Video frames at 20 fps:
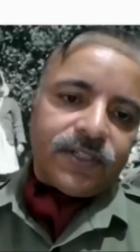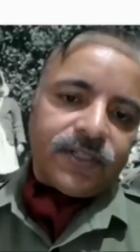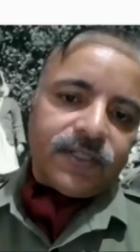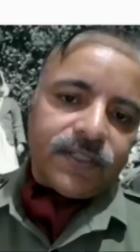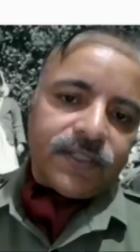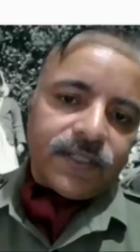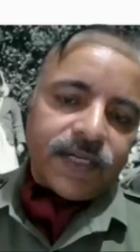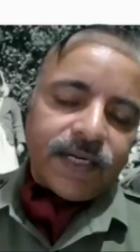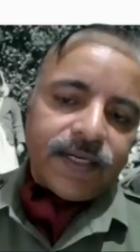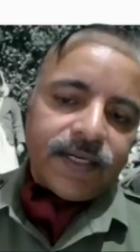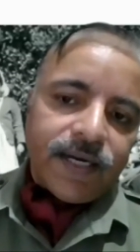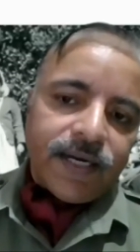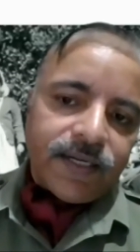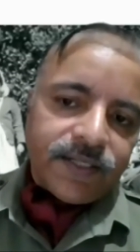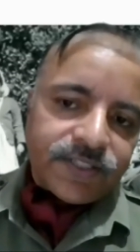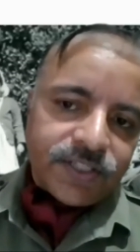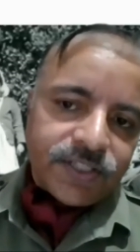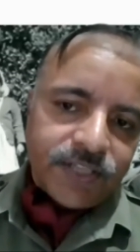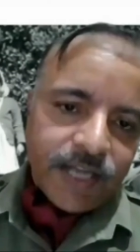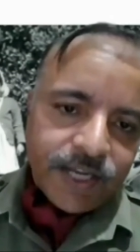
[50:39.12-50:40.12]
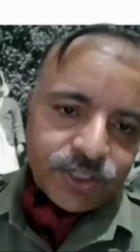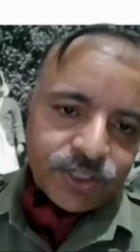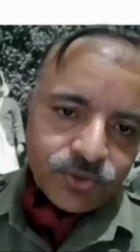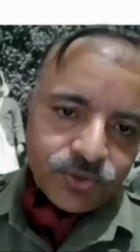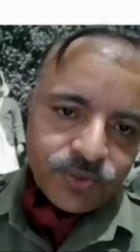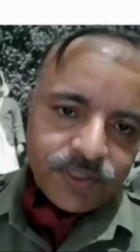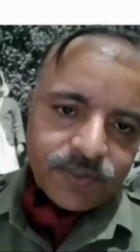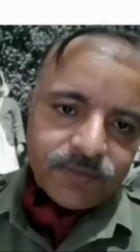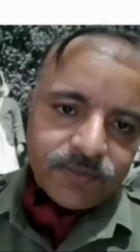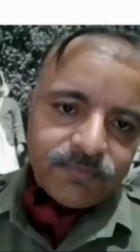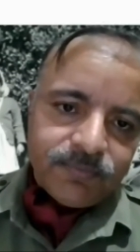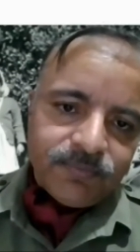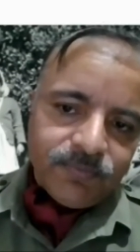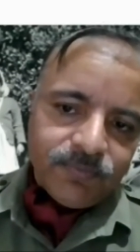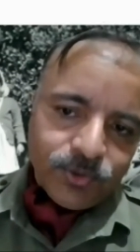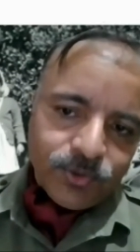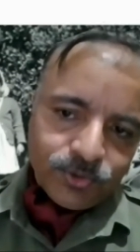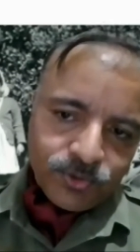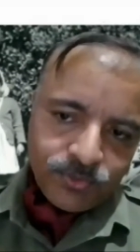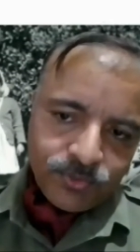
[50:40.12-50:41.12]
certain other angles attached to it,
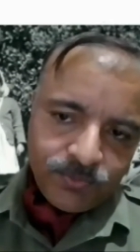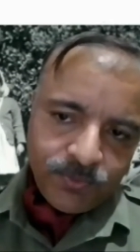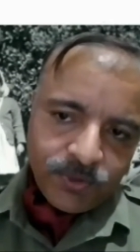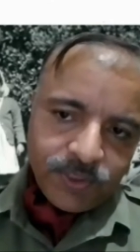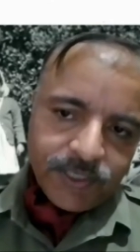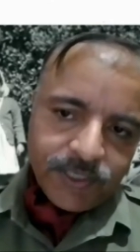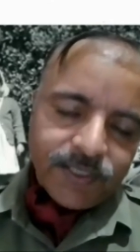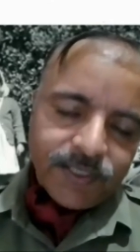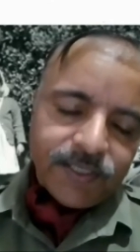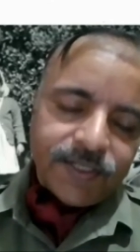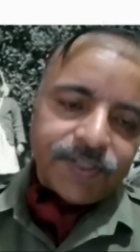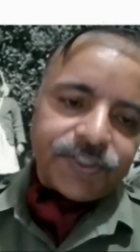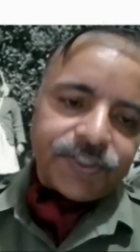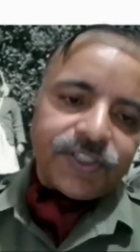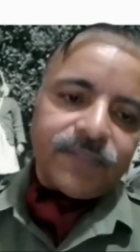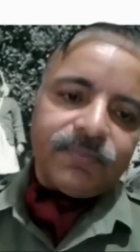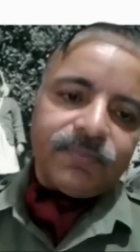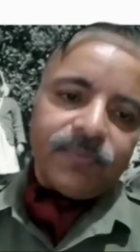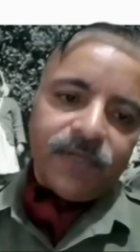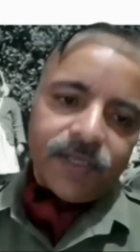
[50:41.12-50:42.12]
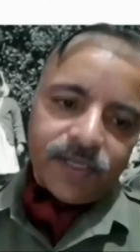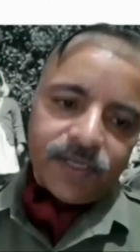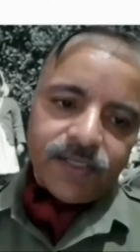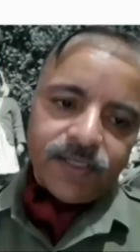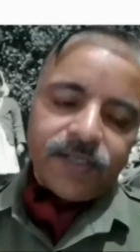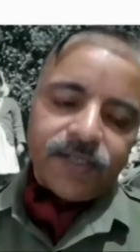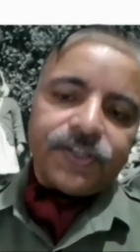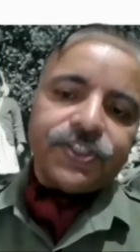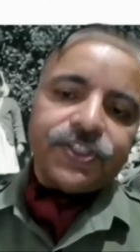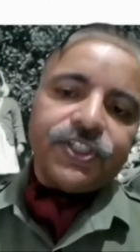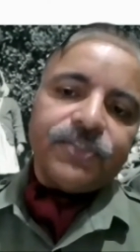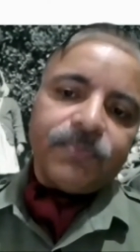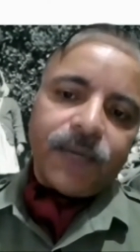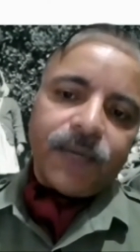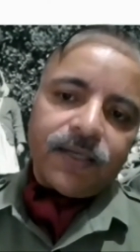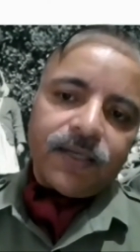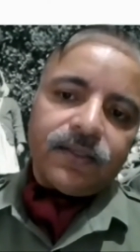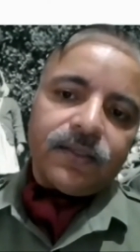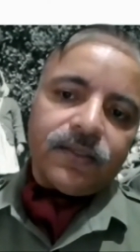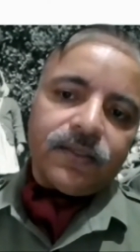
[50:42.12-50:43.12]
both to political leadership, military leadership,
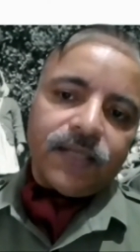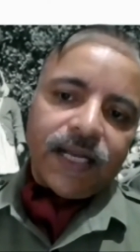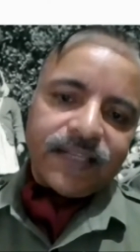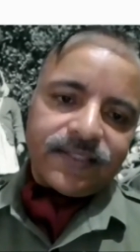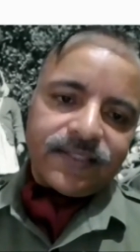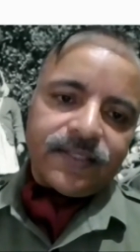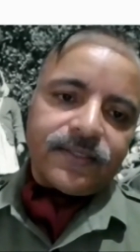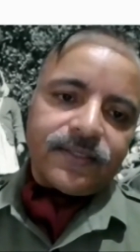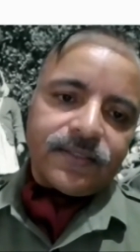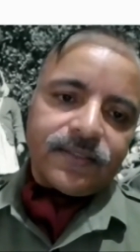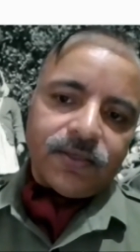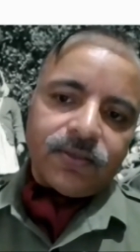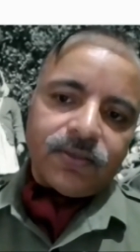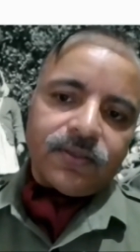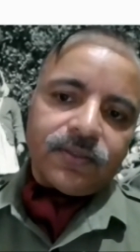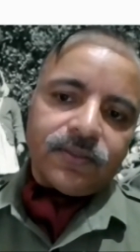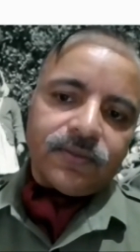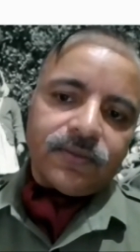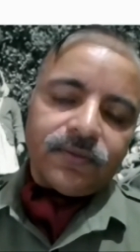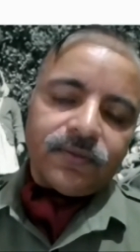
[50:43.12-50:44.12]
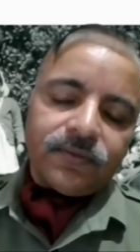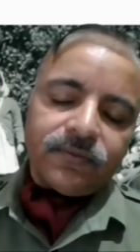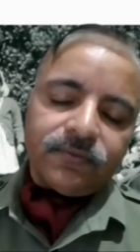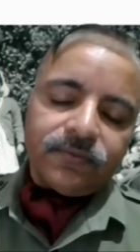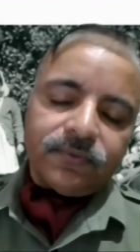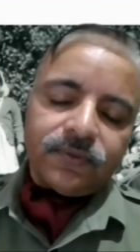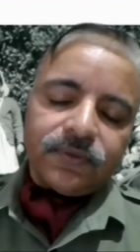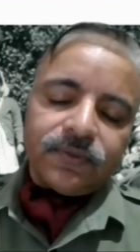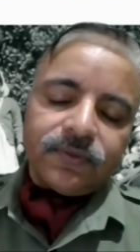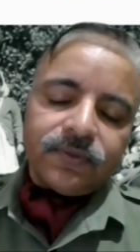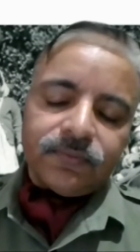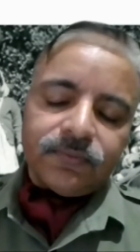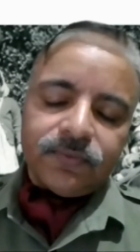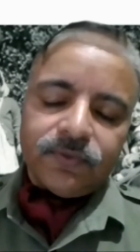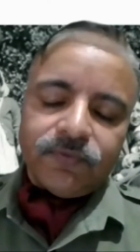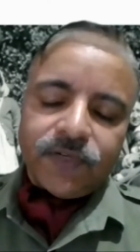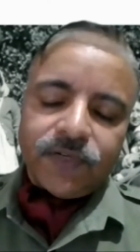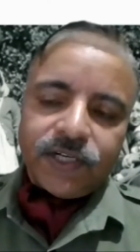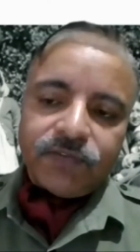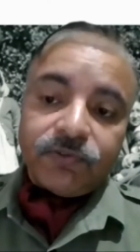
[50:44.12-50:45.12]
and assets, or
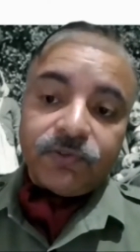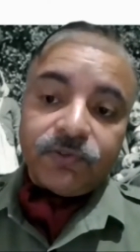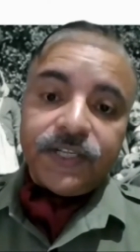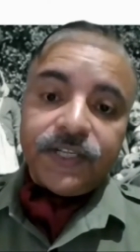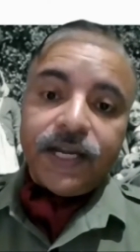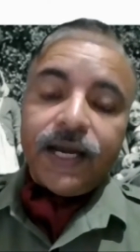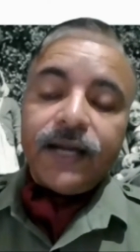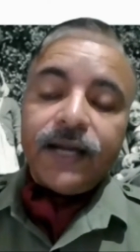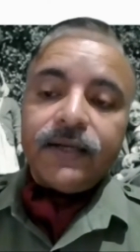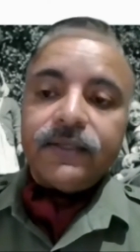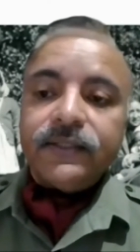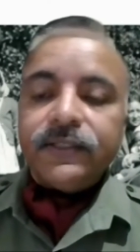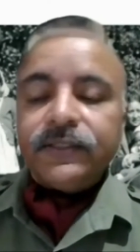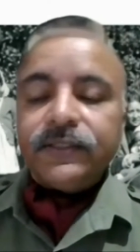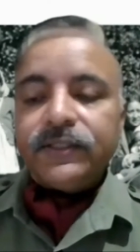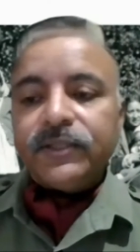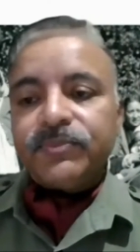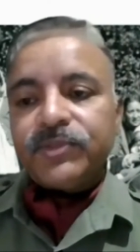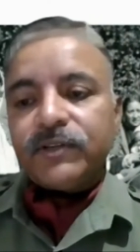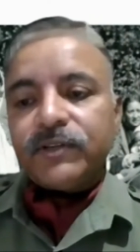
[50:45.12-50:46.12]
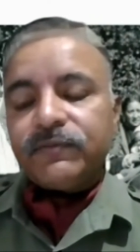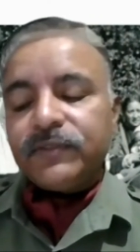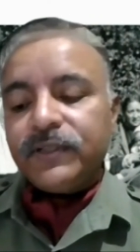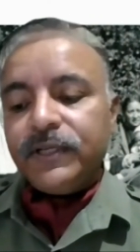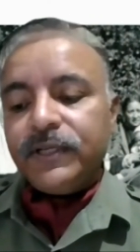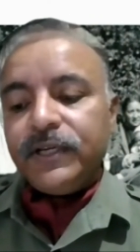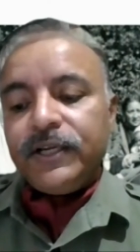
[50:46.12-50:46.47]
whatever we had in terms of.